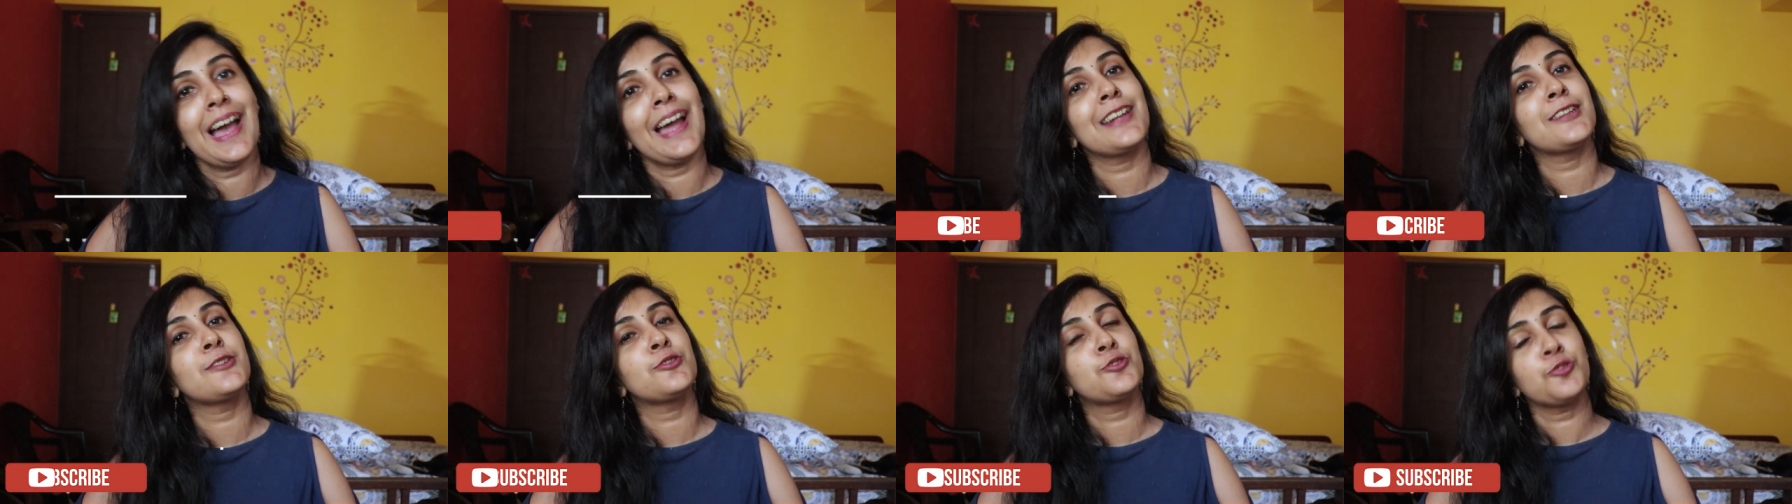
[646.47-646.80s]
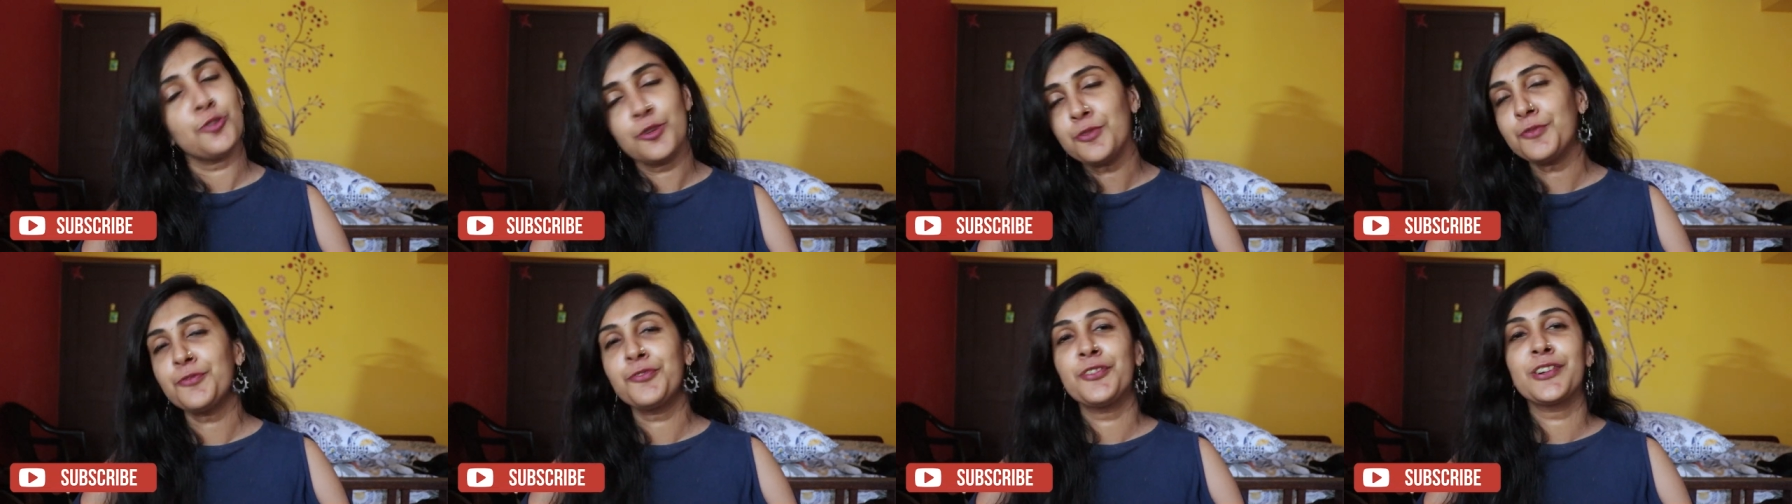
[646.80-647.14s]
and
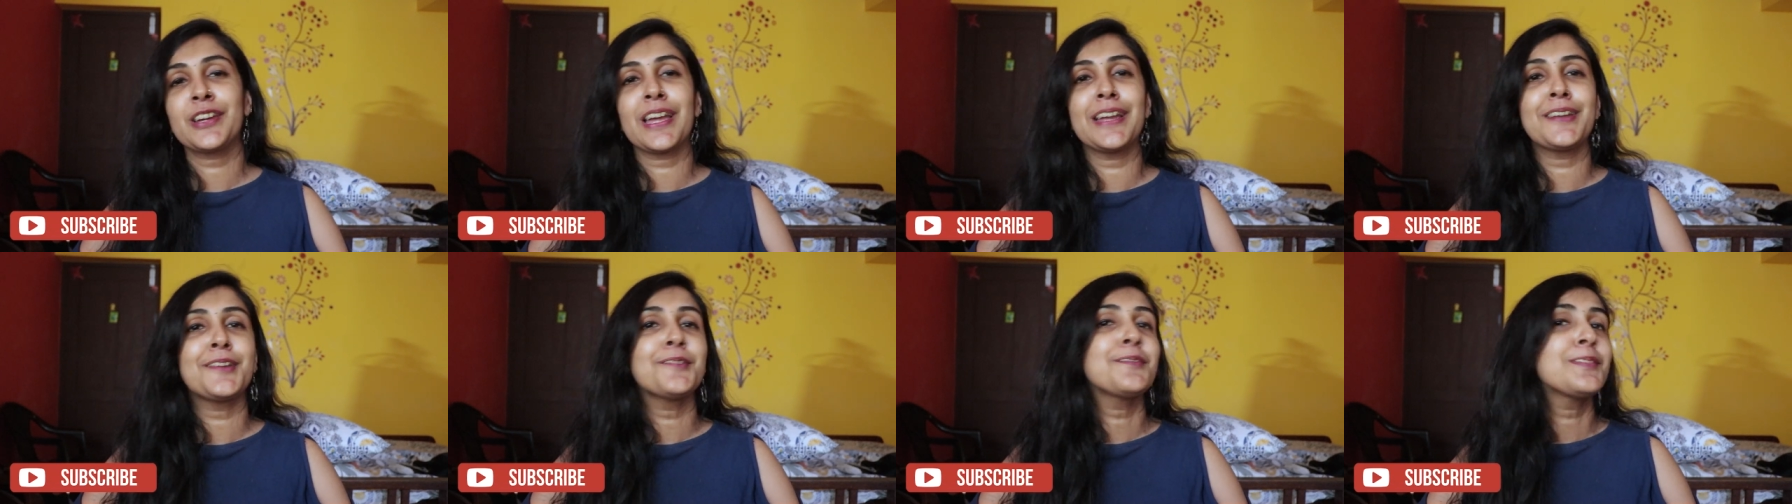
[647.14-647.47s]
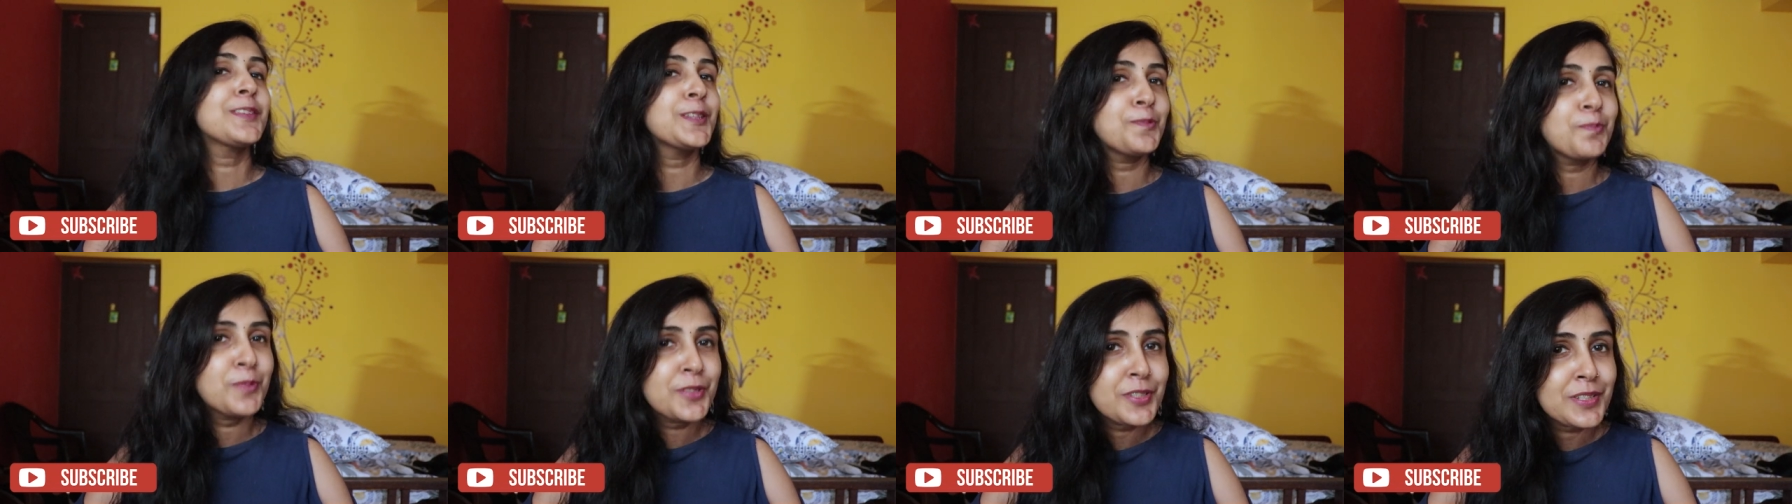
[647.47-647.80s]
don't forget to
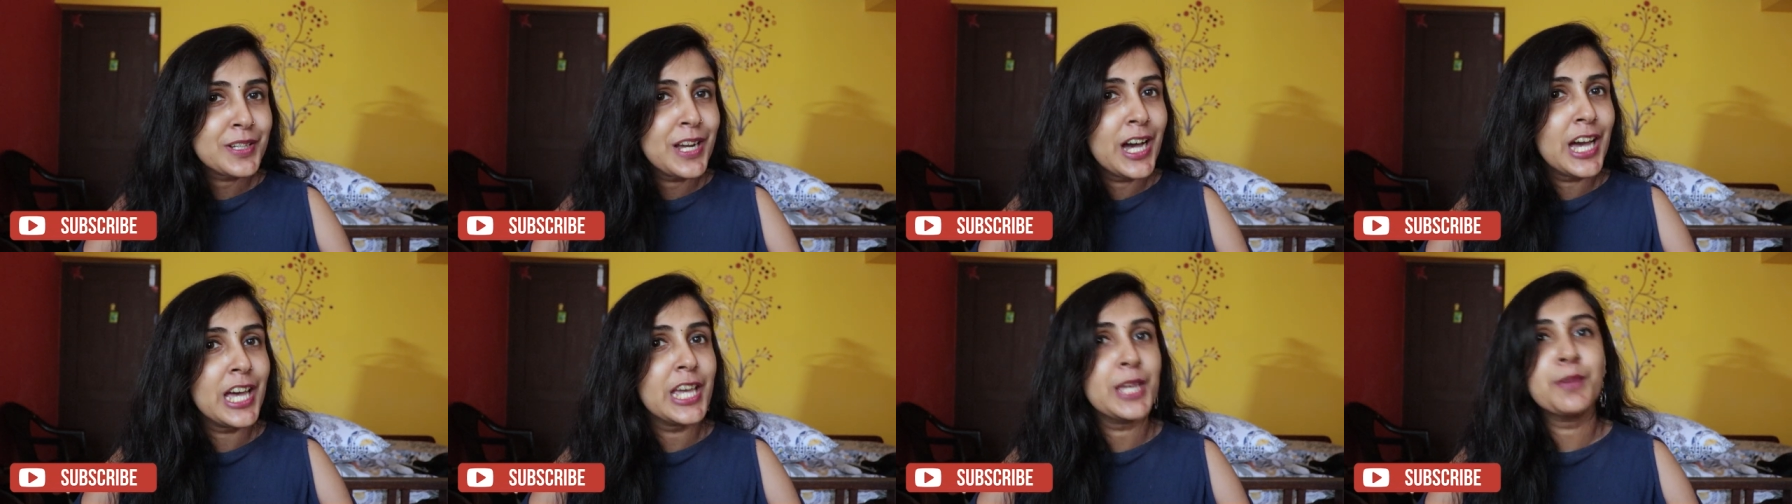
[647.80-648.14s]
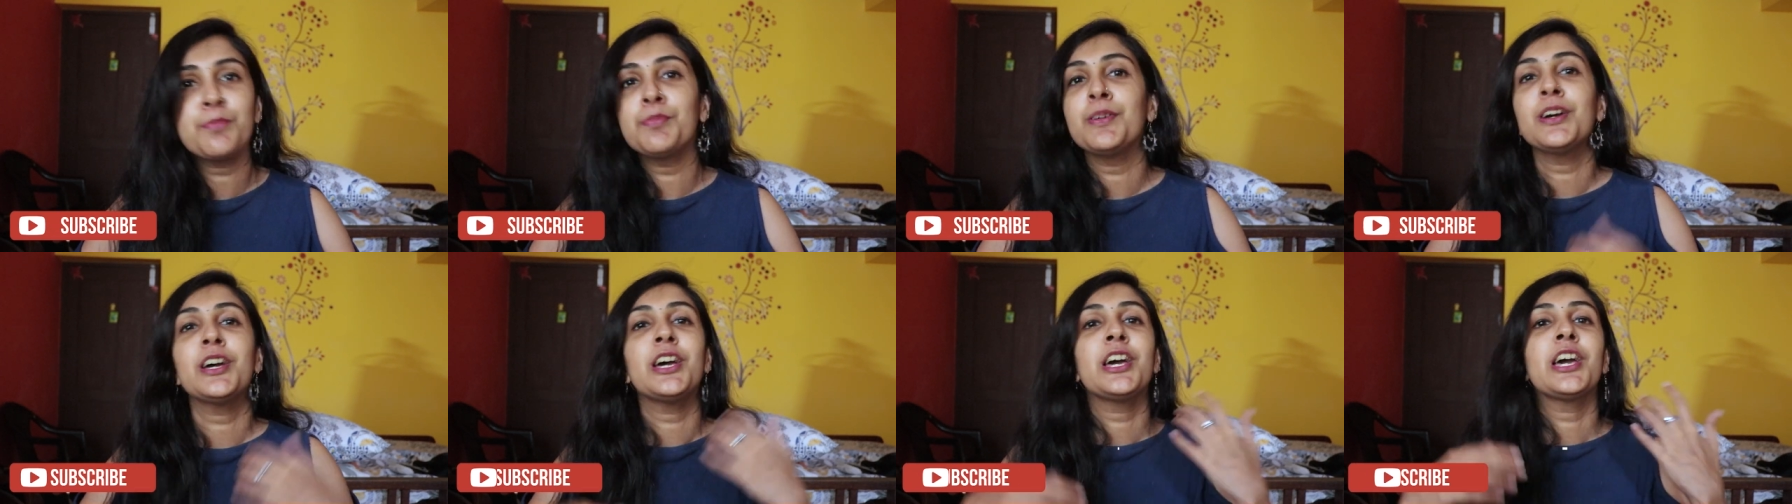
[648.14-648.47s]
subscribe